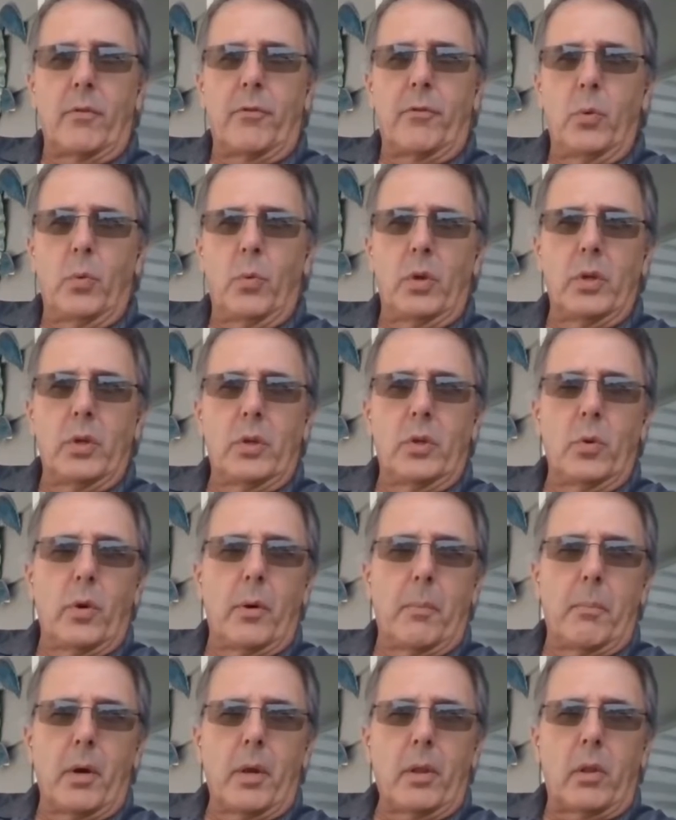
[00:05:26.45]
if you were to do
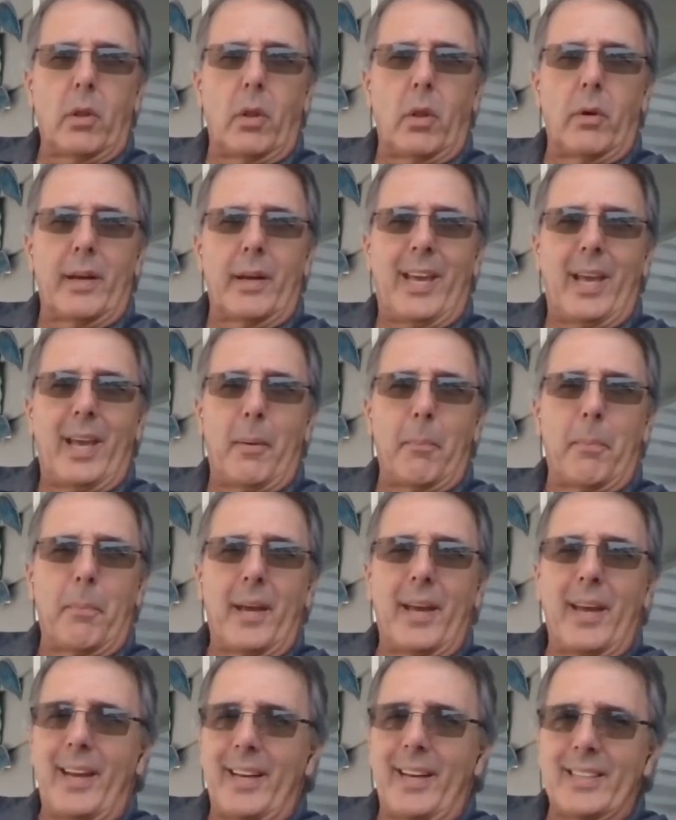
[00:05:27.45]
a month-long
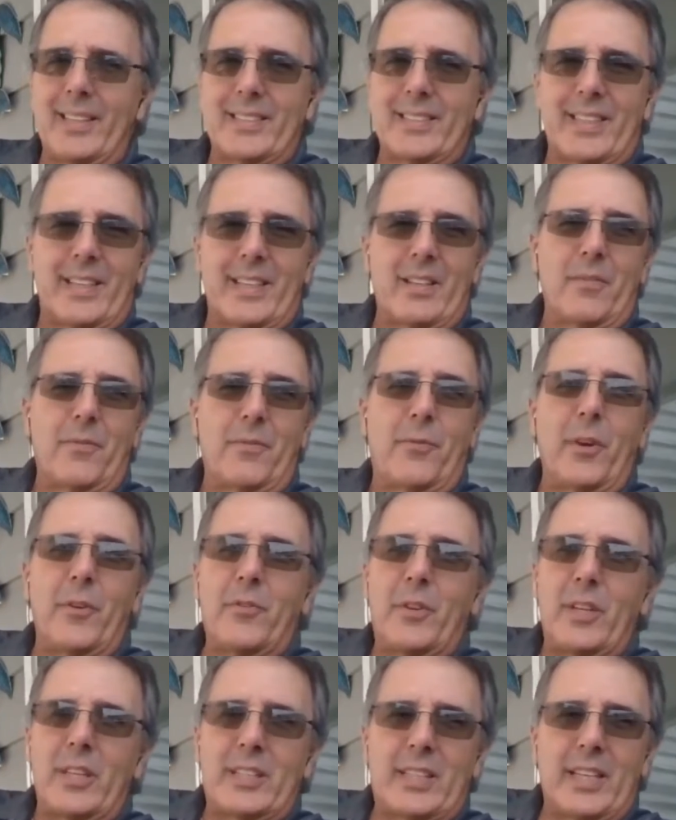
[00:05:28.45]
campaign, is it
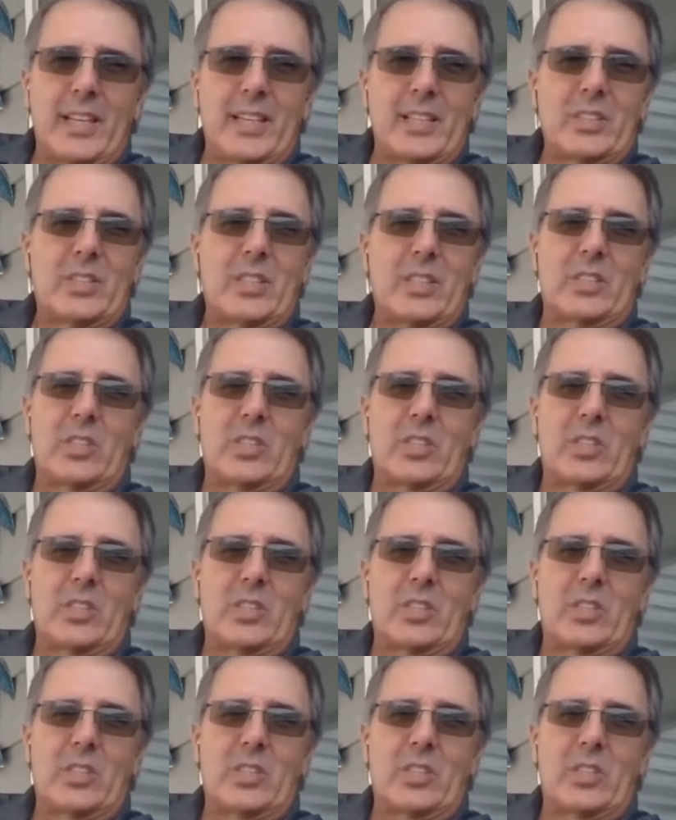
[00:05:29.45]
50 cents?